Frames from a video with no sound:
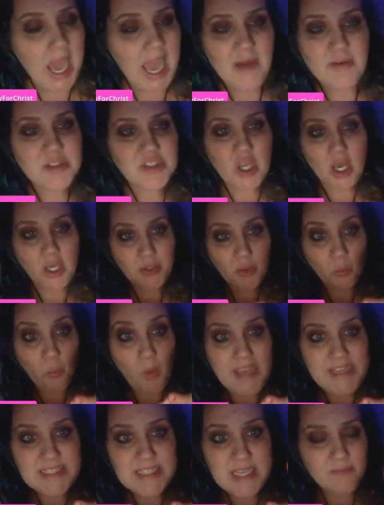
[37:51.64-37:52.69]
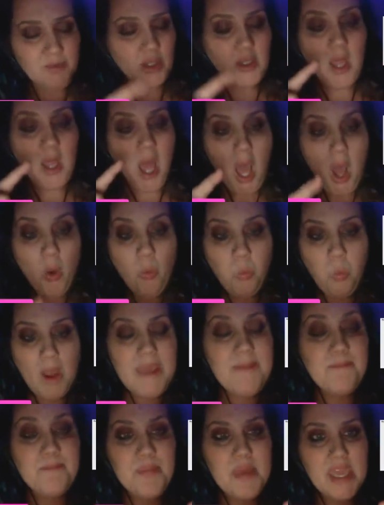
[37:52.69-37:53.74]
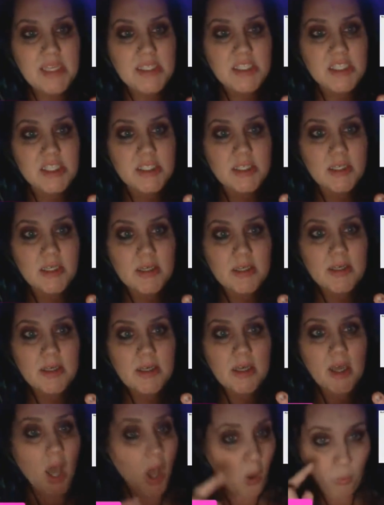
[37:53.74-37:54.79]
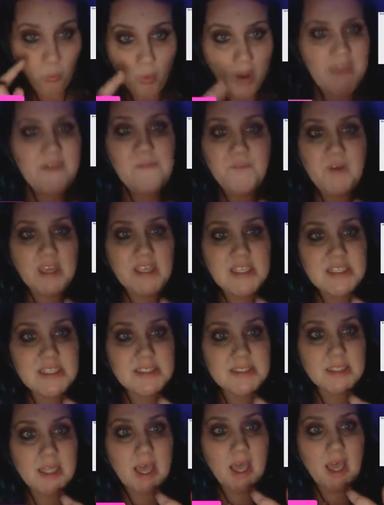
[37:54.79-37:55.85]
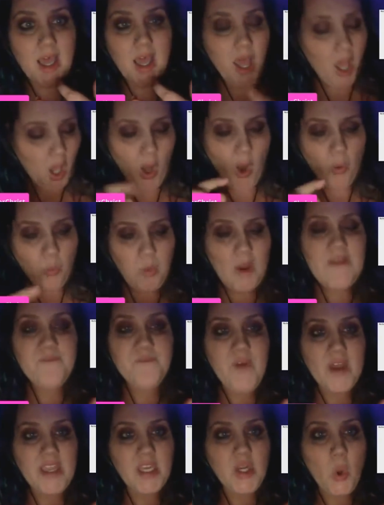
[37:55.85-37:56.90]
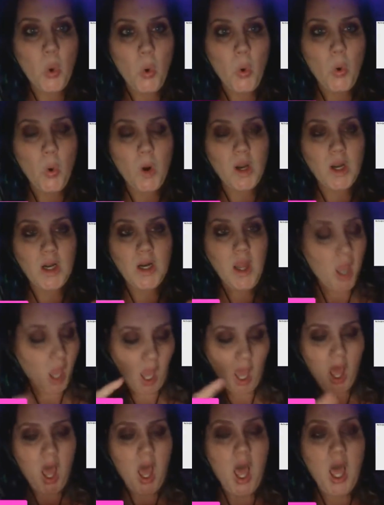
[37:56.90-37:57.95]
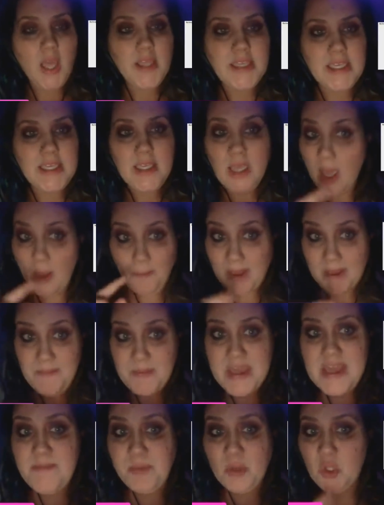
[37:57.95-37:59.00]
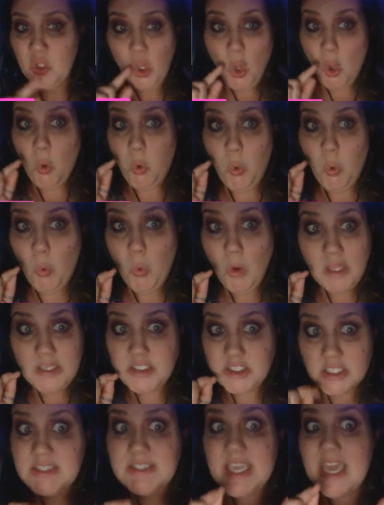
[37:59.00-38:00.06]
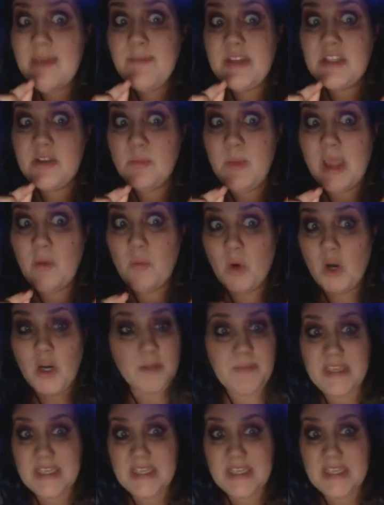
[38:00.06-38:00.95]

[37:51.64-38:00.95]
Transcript: I was called a white devil, a white bitch, a white fucking slut, a white fucking whore, a honky by people who just came into my work